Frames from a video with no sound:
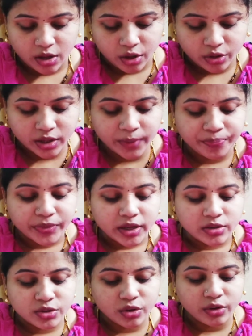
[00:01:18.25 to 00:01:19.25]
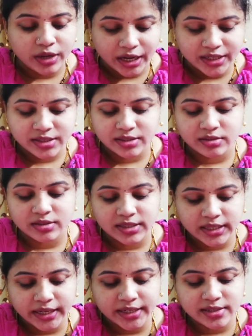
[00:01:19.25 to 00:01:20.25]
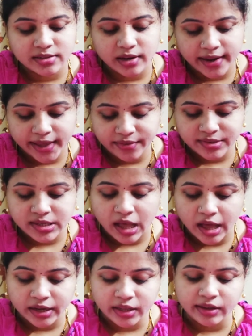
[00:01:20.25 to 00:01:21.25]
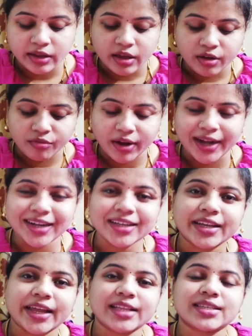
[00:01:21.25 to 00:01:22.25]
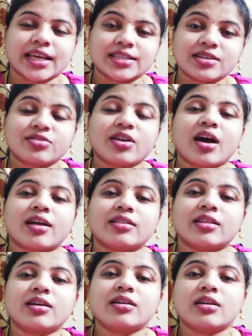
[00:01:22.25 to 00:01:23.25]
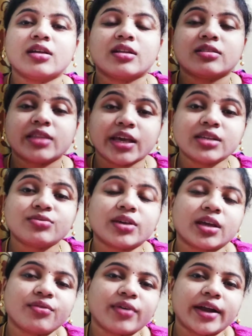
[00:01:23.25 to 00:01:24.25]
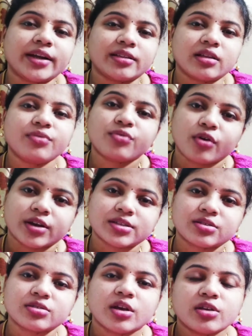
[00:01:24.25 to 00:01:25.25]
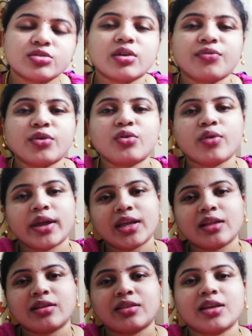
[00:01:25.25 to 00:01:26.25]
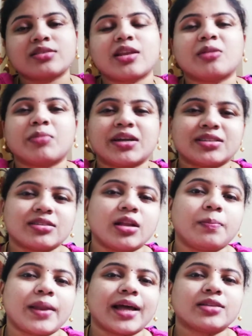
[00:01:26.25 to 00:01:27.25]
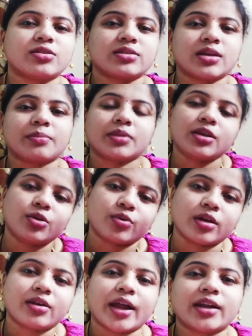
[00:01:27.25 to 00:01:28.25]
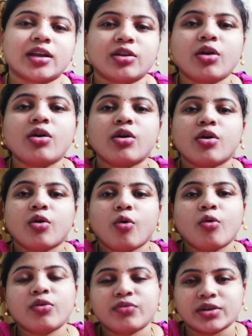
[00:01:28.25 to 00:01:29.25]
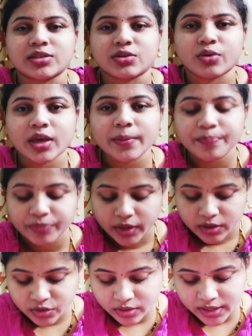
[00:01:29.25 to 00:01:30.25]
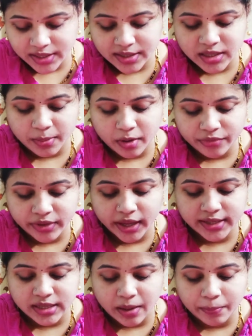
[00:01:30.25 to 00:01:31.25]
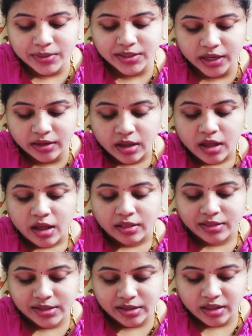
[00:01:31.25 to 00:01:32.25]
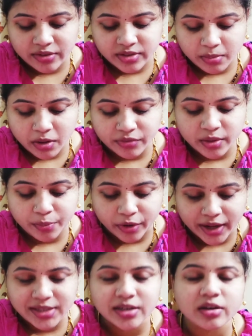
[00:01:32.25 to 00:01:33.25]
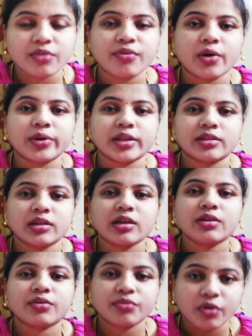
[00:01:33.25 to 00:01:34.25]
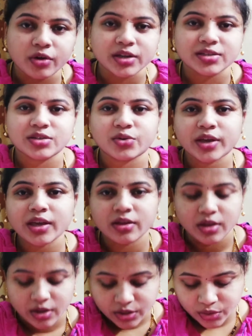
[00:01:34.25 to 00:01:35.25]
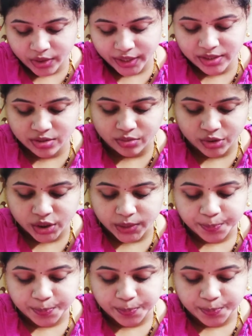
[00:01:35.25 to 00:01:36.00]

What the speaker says: Okay, so nuts, seeds, leaves, honey, wild grains, etc. are the things we can find in the forest. So if you know any other things like medicinal plants or something, you can write in your own words. Okay, so these are some of the examples, that these are some of the products that are found in the forest. Okay, so next question.